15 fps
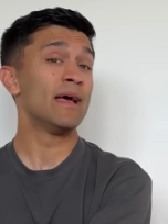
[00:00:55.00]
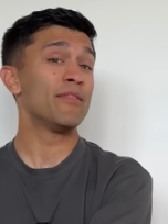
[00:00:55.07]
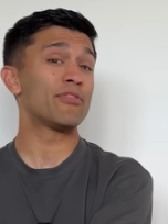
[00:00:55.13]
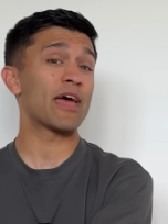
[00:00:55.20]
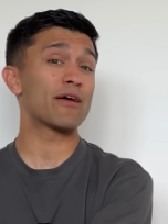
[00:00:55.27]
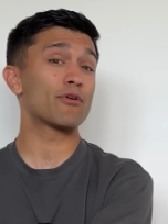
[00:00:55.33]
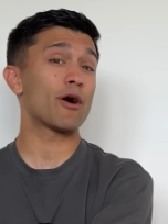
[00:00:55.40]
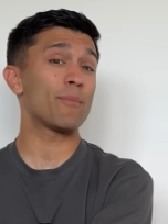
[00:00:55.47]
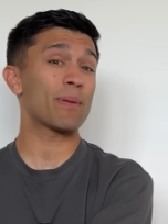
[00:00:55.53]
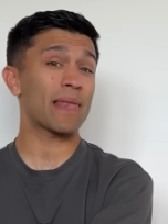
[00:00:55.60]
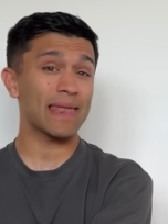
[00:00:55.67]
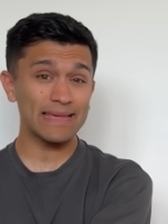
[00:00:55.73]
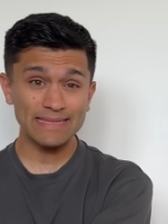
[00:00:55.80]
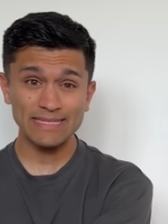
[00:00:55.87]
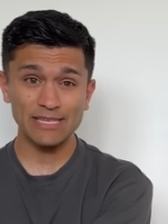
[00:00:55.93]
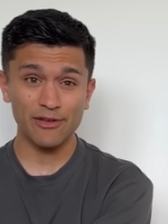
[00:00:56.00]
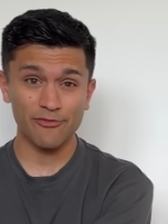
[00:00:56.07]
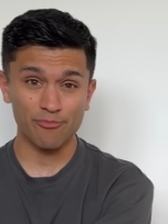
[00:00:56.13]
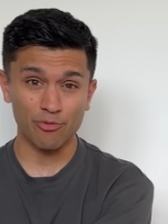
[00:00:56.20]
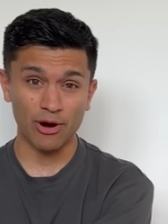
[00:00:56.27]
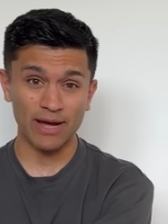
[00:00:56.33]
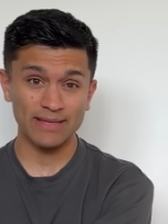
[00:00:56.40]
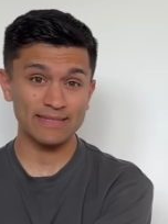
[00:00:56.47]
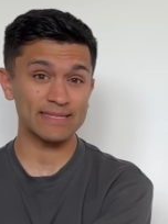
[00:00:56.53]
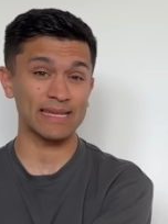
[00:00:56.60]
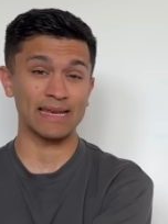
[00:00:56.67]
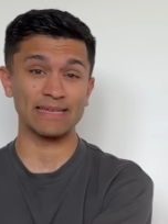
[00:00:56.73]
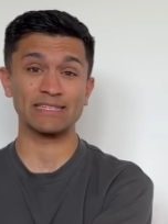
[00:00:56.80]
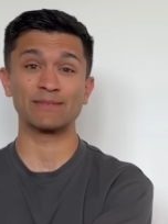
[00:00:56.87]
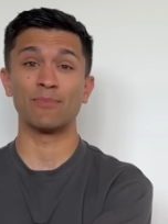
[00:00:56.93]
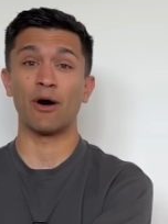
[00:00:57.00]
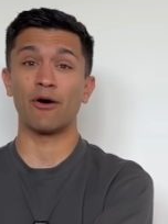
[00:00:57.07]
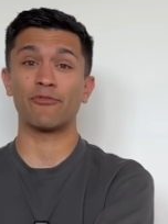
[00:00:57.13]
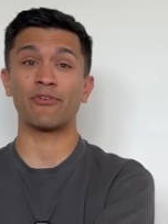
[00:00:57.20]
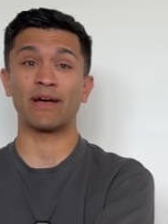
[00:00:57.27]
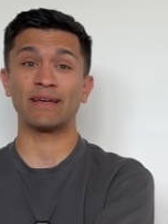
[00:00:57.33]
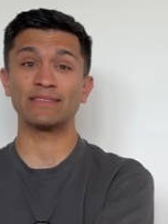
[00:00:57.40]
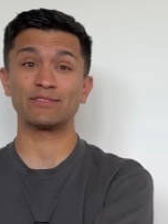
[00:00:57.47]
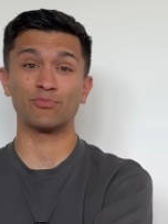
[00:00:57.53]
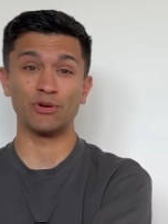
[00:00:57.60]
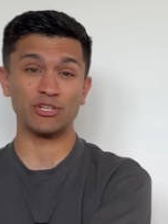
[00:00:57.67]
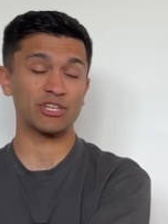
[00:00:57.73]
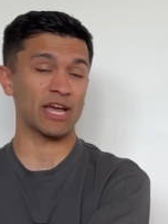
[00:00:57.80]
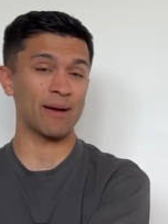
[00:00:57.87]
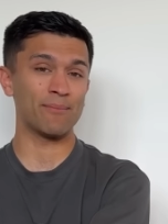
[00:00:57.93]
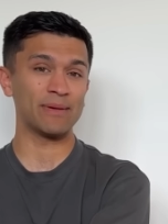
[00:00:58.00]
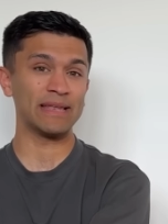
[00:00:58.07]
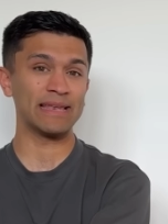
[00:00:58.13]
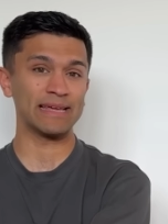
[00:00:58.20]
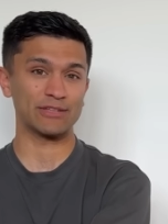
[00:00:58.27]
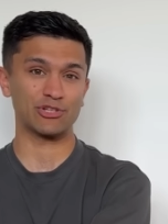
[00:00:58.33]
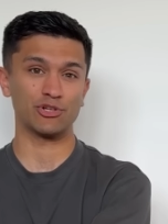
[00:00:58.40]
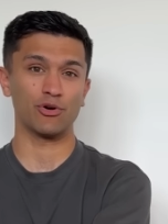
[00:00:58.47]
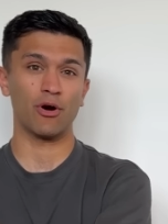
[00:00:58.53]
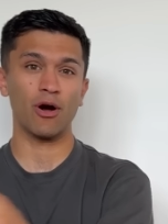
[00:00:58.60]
There are plenty of brands selling smart fans which can be linked to your